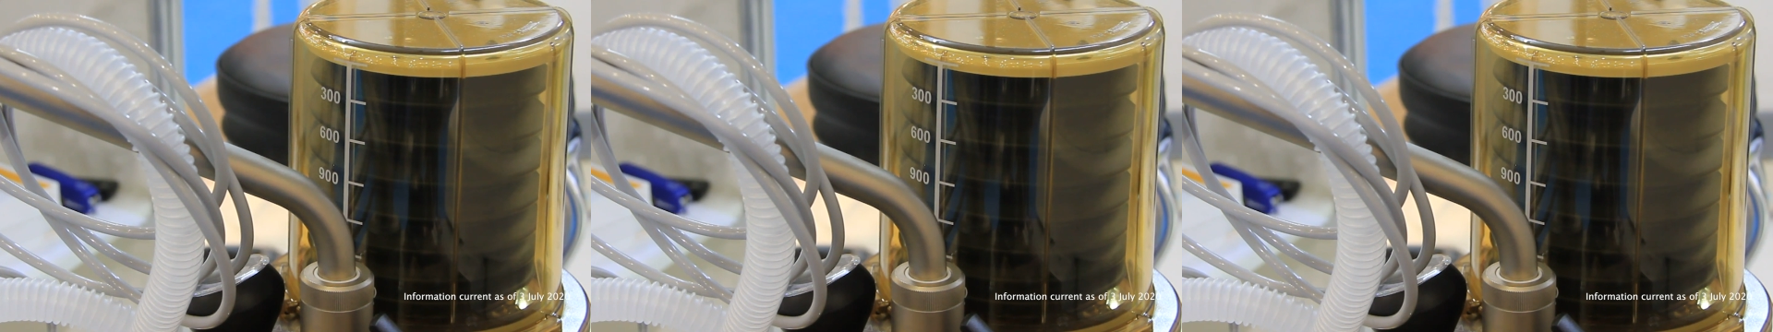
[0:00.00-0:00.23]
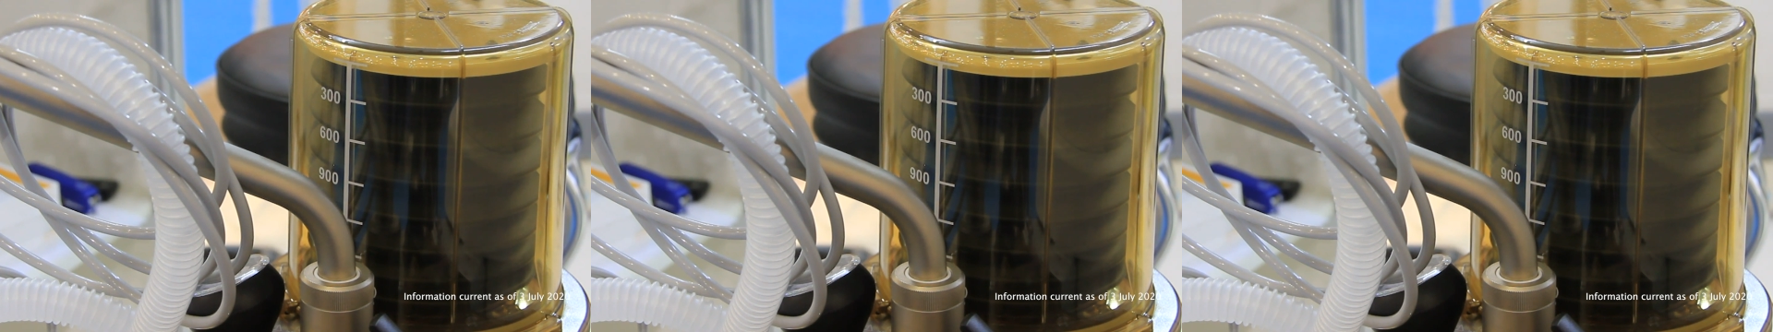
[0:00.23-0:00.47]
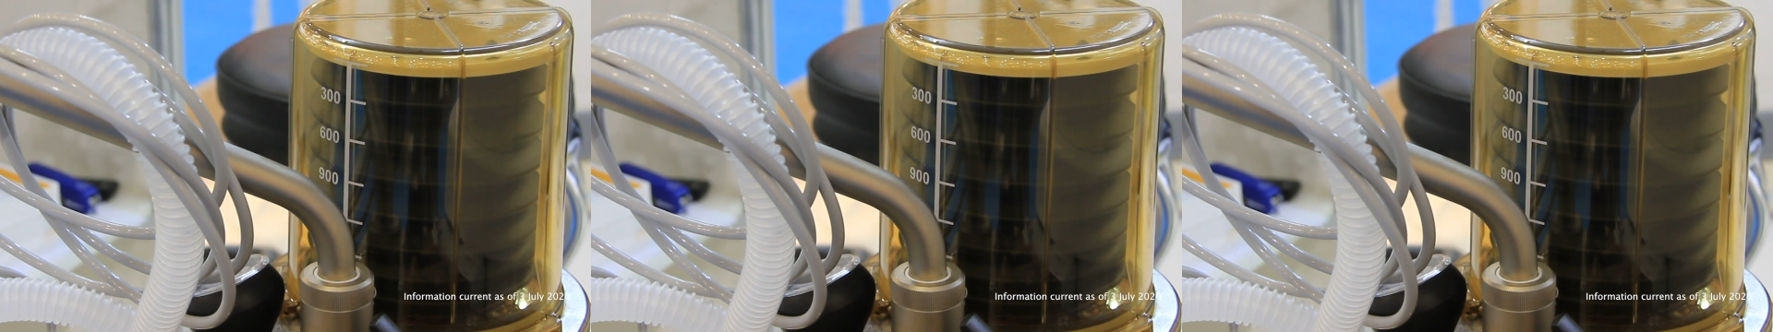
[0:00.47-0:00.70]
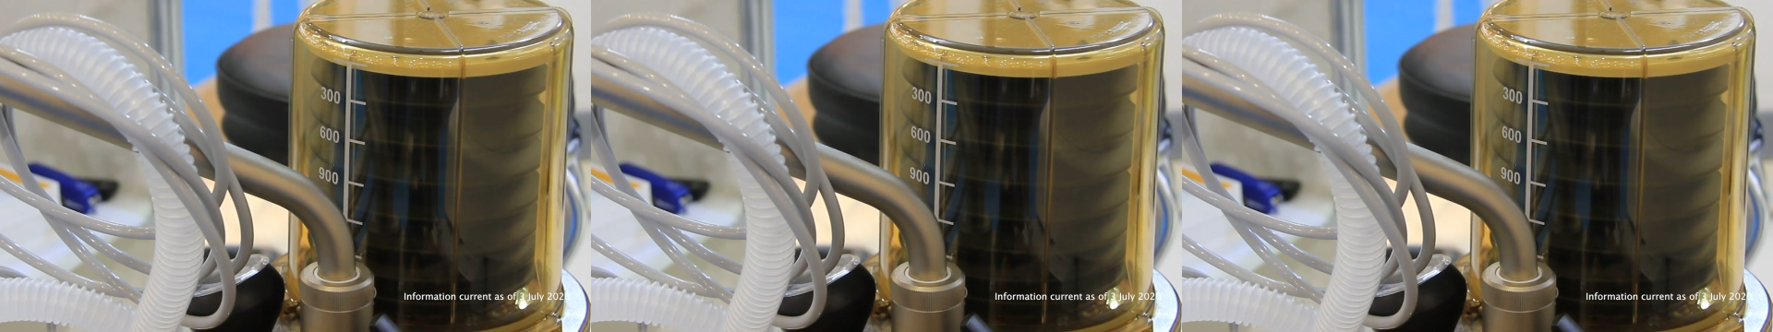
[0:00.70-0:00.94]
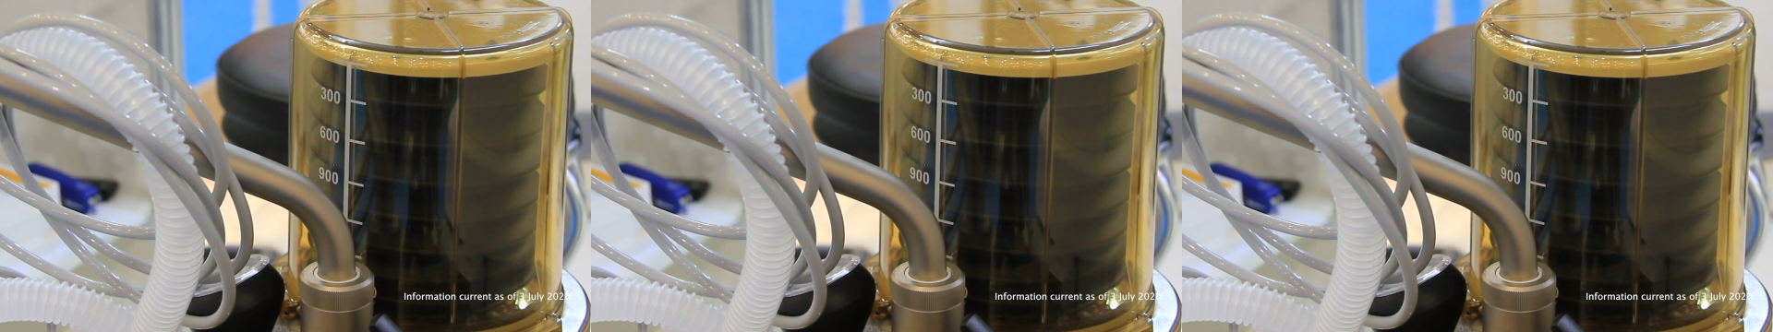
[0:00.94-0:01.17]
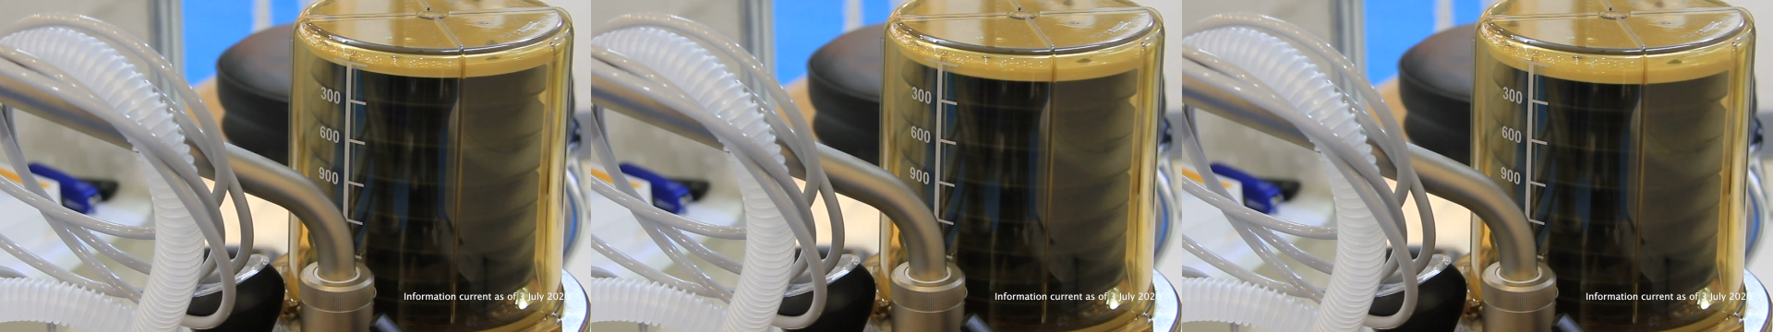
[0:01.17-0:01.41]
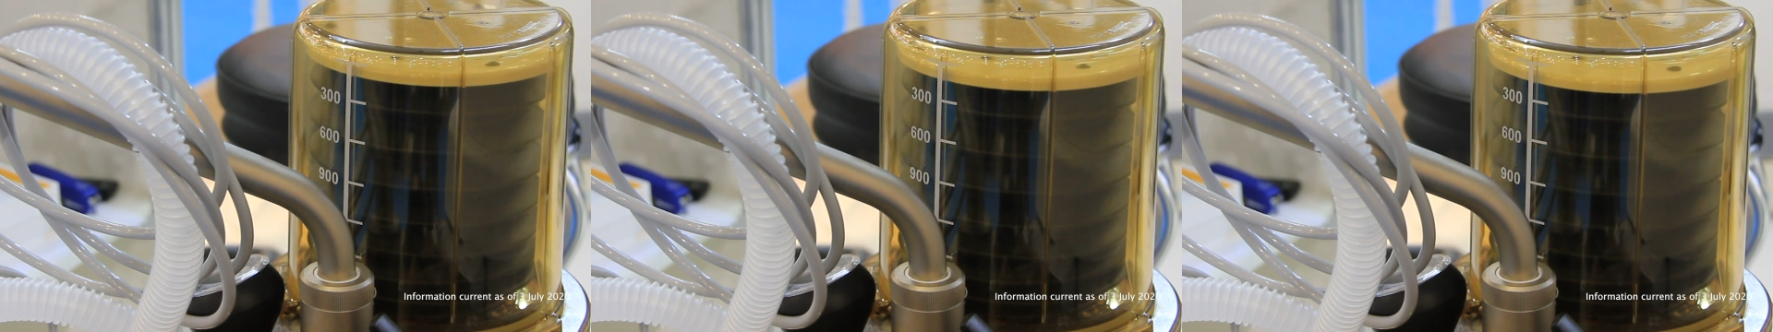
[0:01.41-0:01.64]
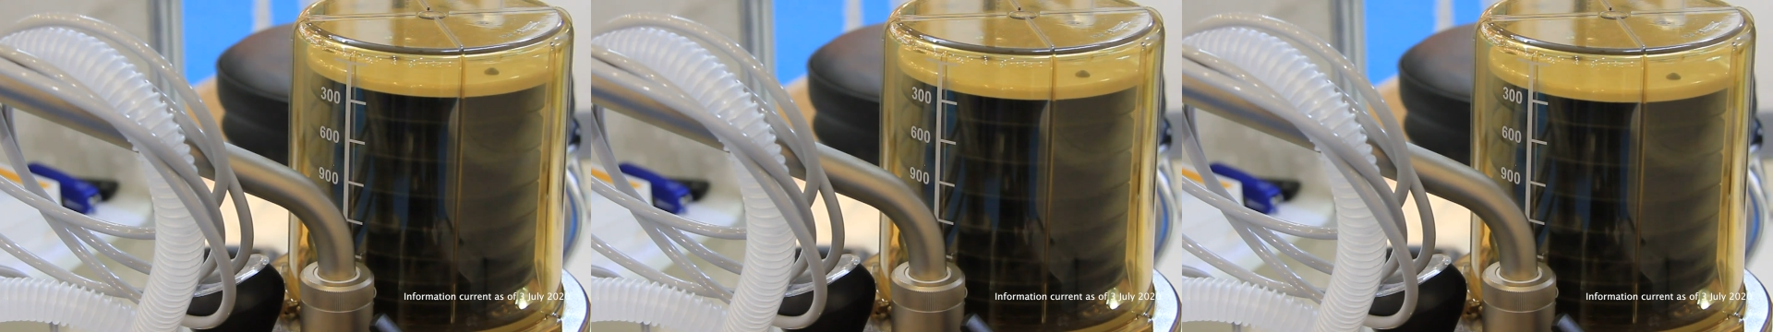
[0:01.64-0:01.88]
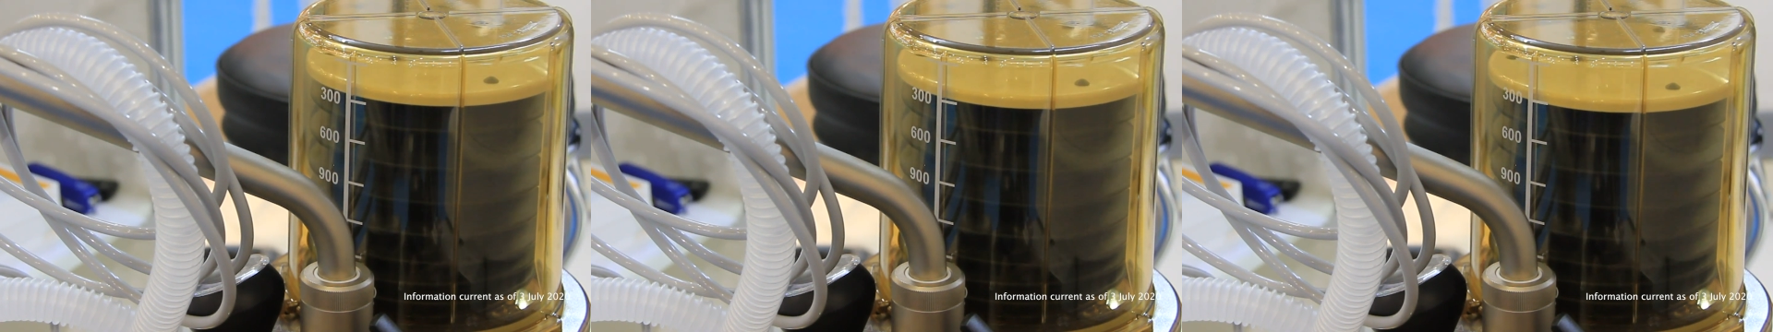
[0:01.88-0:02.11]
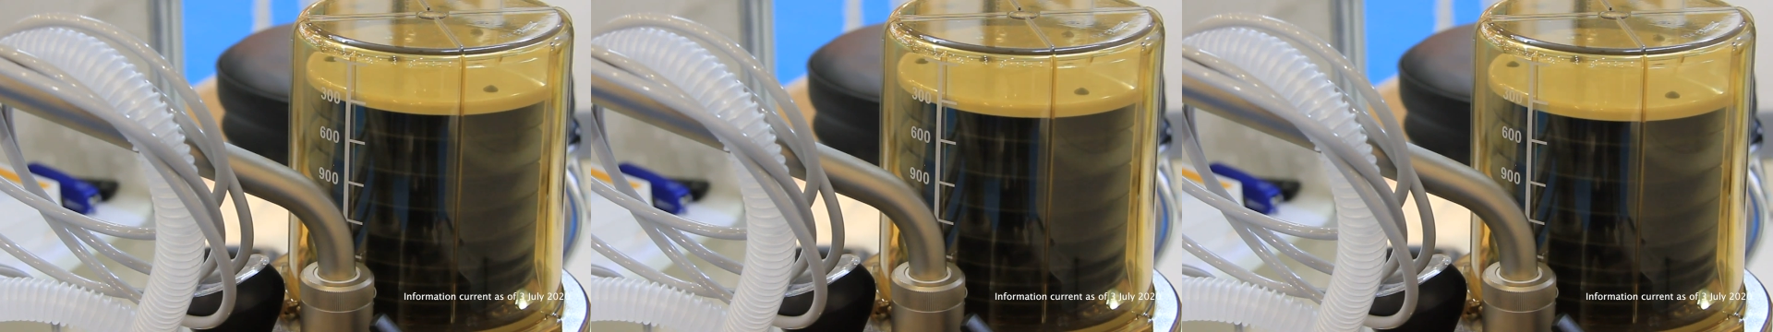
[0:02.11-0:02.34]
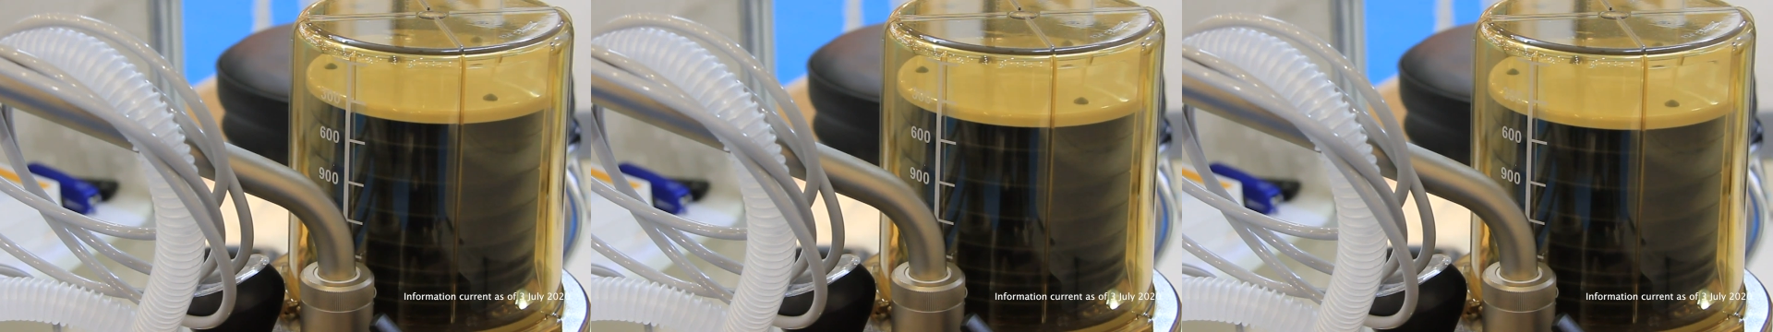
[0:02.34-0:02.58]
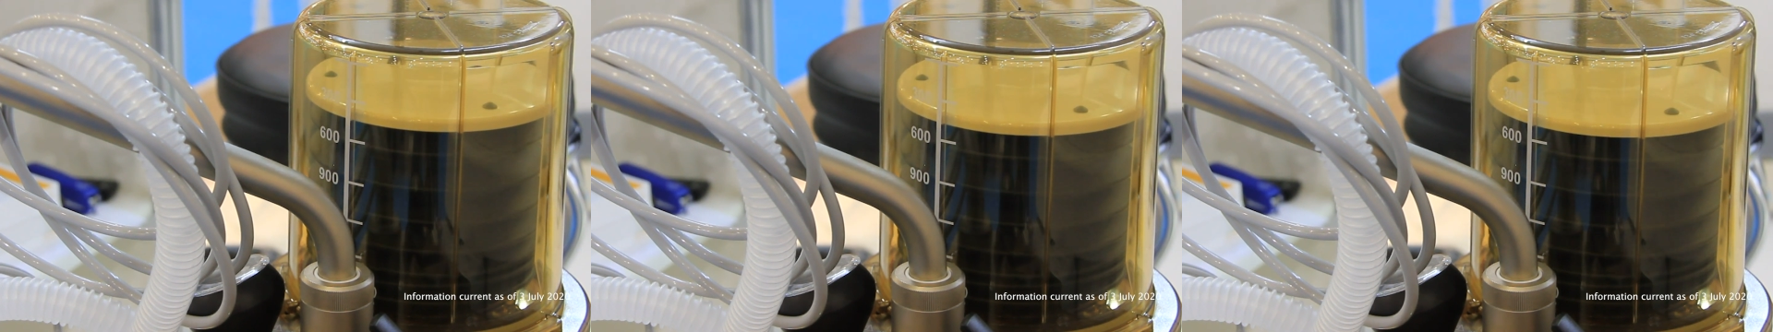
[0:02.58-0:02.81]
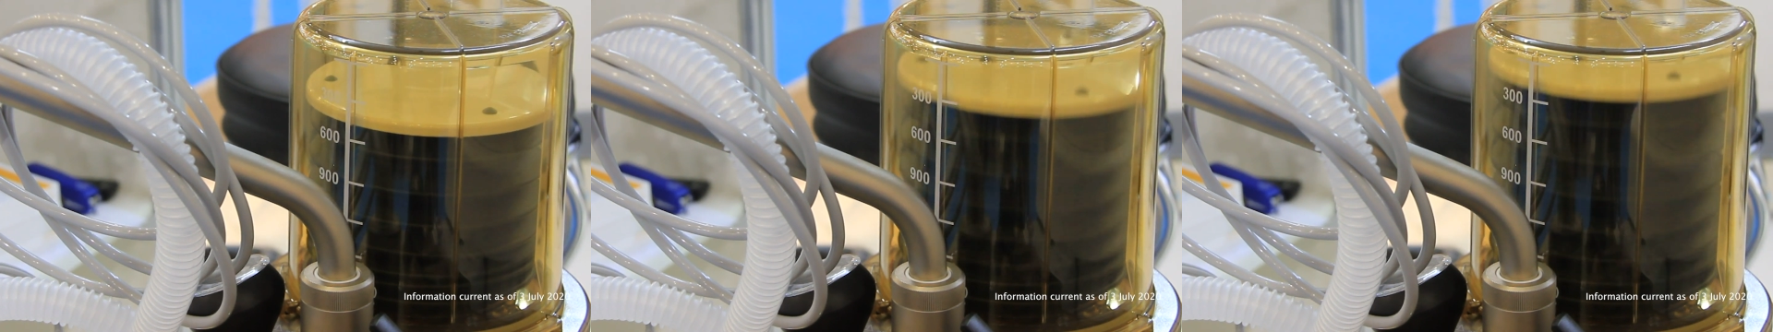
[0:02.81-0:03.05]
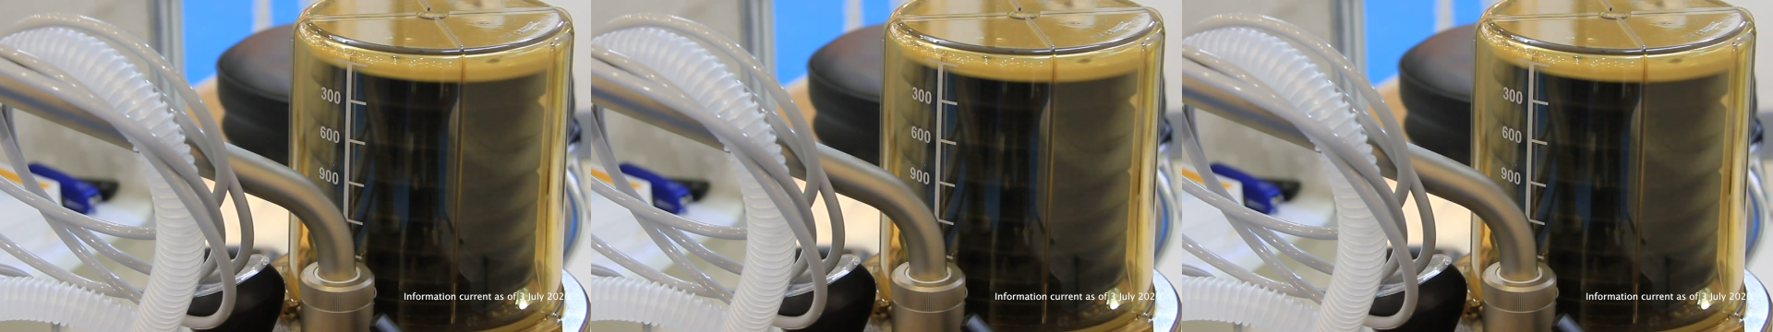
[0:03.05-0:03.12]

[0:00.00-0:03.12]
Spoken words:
(no speaker visible)